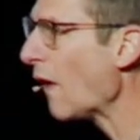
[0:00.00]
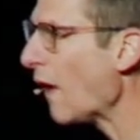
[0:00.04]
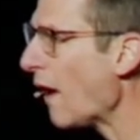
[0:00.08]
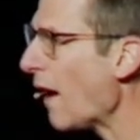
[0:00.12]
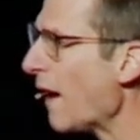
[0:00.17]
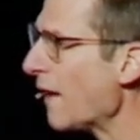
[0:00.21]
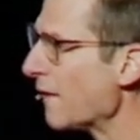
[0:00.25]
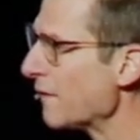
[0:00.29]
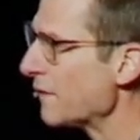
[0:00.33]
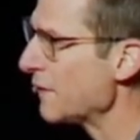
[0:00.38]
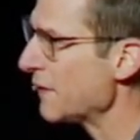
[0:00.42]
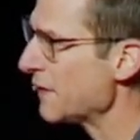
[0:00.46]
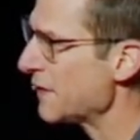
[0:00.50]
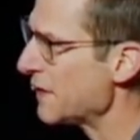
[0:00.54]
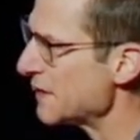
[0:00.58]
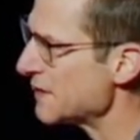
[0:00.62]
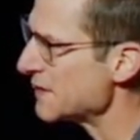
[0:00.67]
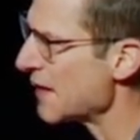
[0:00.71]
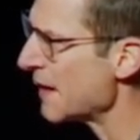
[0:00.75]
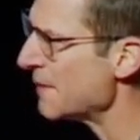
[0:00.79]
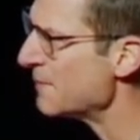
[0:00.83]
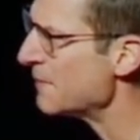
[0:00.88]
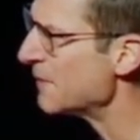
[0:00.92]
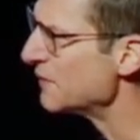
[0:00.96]
off at the
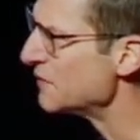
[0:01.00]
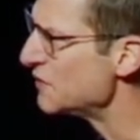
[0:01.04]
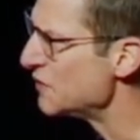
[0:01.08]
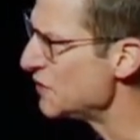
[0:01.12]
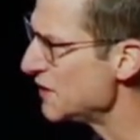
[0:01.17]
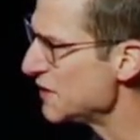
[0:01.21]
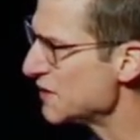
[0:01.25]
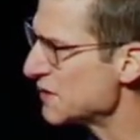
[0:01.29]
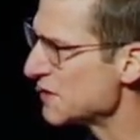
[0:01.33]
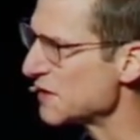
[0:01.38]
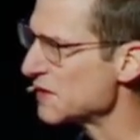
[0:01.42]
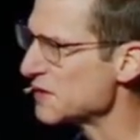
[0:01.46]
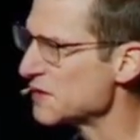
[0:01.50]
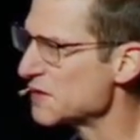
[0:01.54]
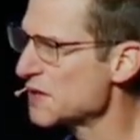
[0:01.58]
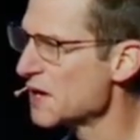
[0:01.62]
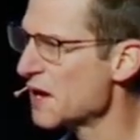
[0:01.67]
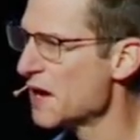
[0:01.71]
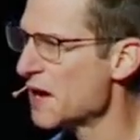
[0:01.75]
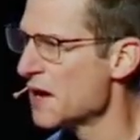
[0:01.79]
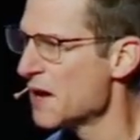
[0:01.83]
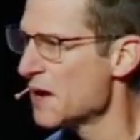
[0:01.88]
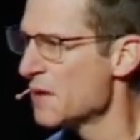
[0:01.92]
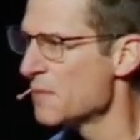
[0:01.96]
time of Jesus.
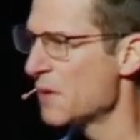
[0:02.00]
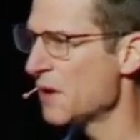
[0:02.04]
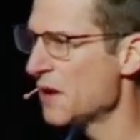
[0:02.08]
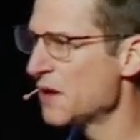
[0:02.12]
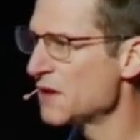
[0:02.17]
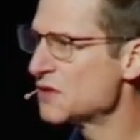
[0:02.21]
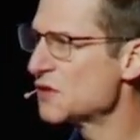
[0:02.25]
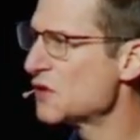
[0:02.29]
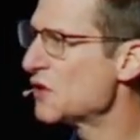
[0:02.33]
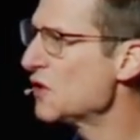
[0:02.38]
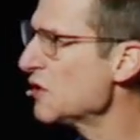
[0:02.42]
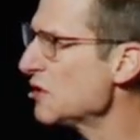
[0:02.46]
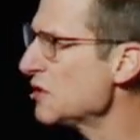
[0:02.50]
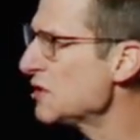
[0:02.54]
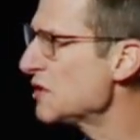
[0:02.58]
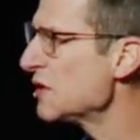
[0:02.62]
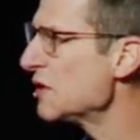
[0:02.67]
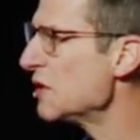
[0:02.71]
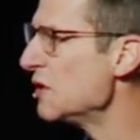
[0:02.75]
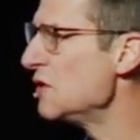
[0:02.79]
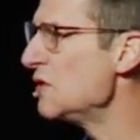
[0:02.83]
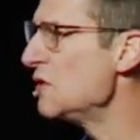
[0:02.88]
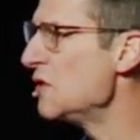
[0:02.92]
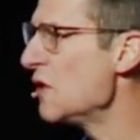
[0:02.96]
But it's good
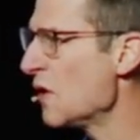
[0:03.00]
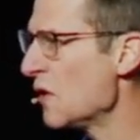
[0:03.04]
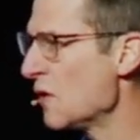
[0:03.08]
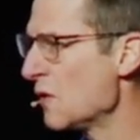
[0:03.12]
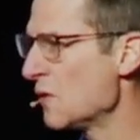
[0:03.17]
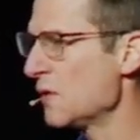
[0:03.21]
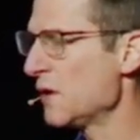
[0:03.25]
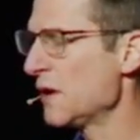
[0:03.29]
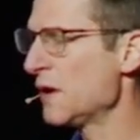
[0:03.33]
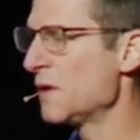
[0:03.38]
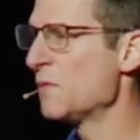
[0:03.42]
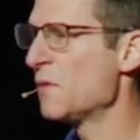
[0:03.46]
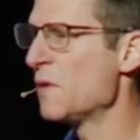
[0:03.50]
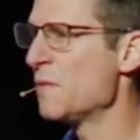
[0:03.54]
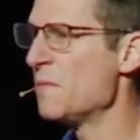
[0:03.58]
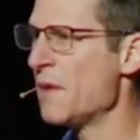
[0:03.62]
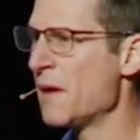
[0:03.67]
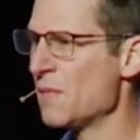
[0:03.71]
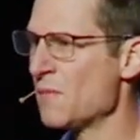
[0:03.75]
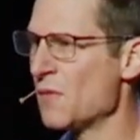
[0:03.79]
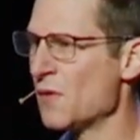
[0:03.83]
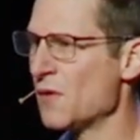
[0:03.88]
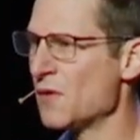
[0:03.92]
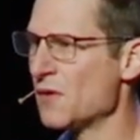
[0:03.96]
to note and
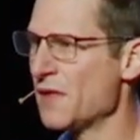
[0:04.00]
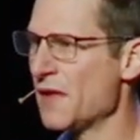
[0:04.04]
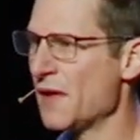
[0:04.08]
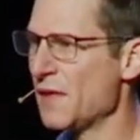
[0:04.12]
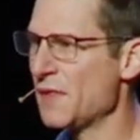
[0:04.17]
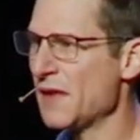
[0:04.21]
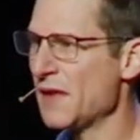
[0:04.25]
remember that